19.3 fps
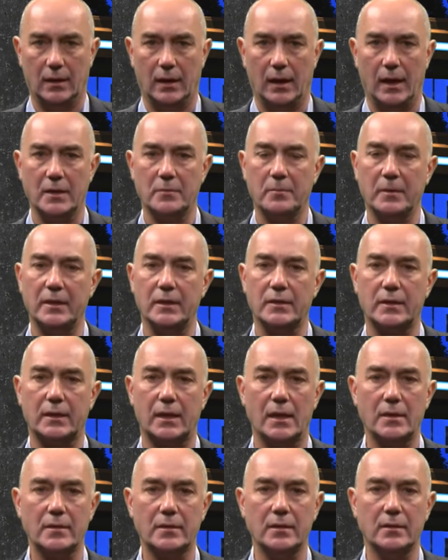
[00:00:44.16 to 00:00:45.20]
As we
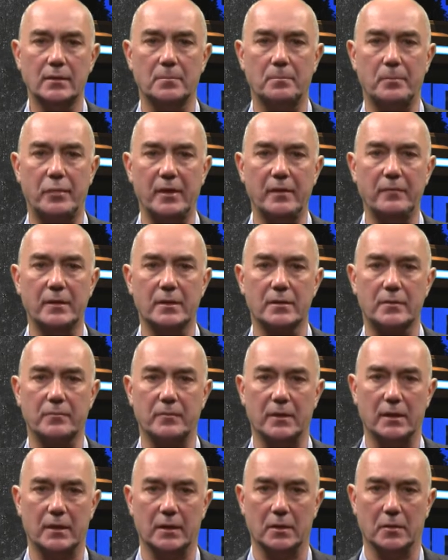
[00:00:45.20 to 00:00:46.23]
discussed in the previous
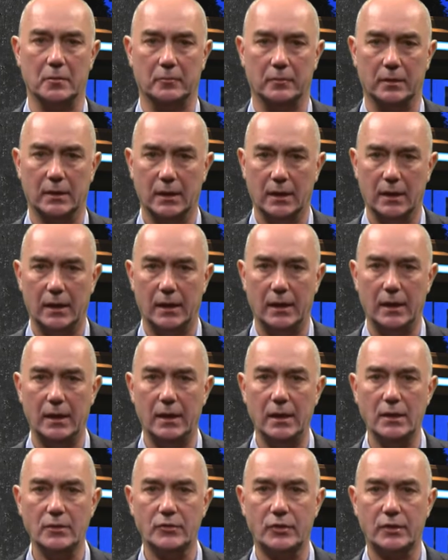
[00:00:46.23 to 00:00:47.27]
video,
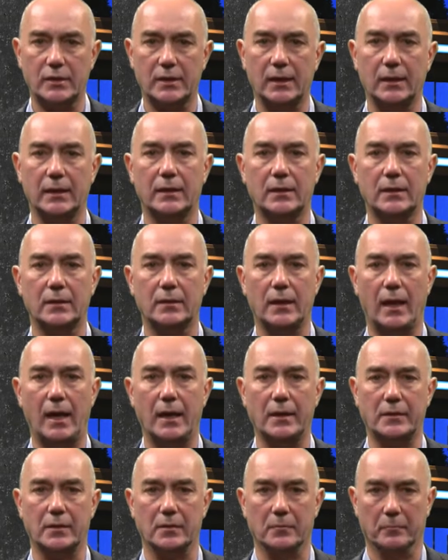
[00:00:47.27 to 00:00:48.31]
each silicon
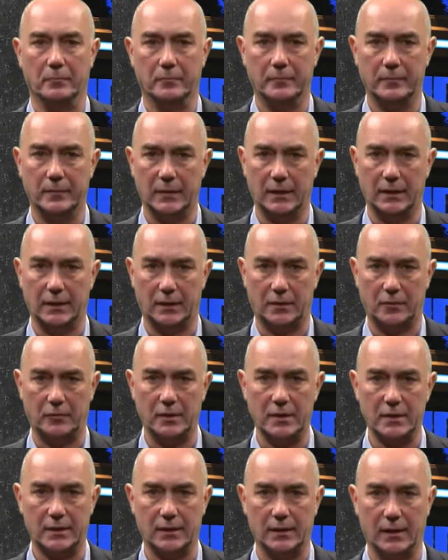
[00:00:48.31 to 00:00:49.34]
atom in a
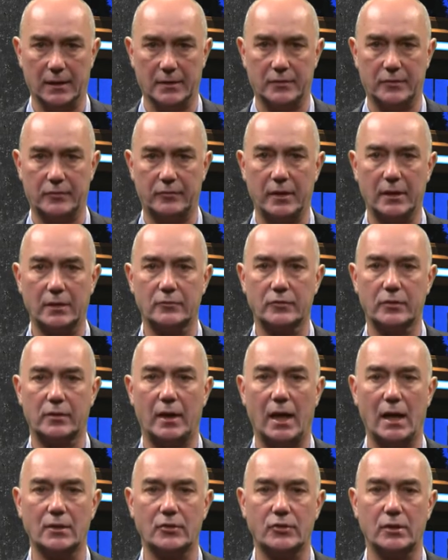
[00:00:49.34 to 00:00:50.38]
crystalline stru
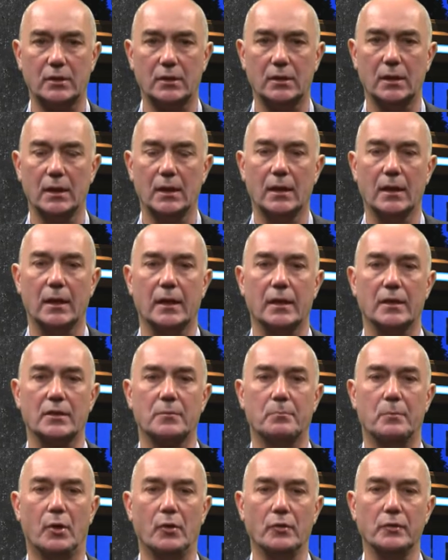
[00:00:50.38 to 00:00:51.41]
structure is
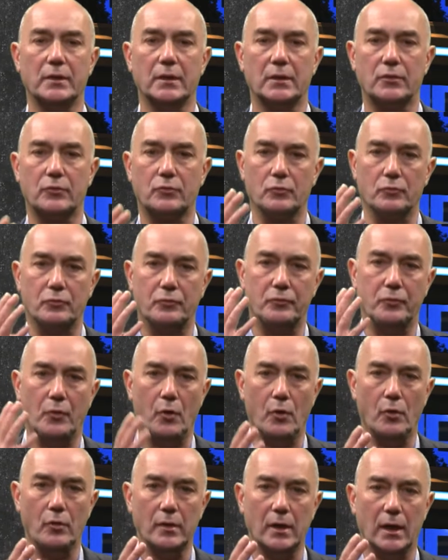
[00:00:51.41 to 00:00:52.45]
bonded to
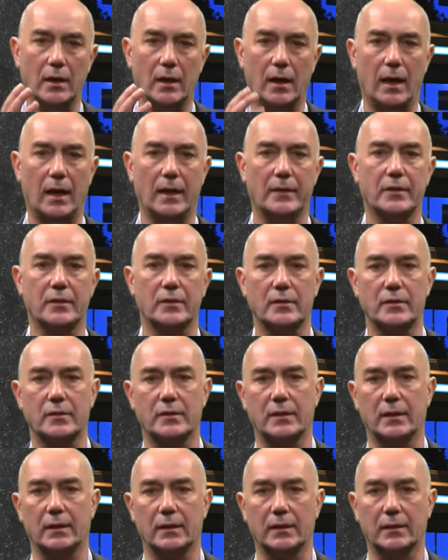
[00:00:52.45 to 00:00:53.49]
four other
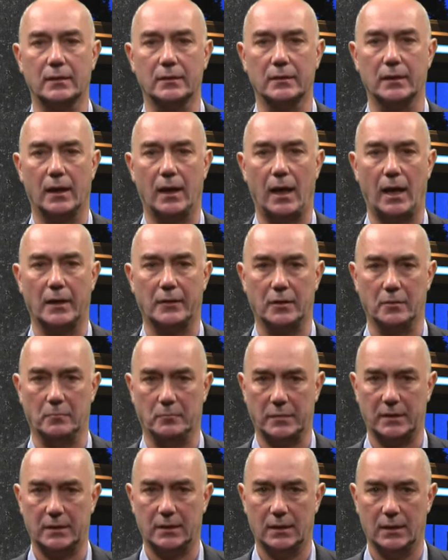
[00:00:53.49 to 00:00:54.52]
silicon
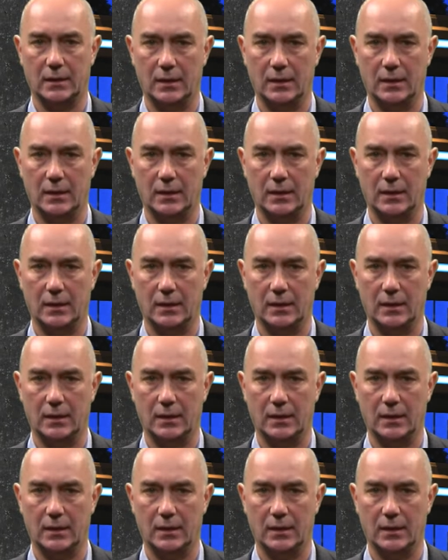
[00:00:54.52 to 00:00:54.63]
atoms.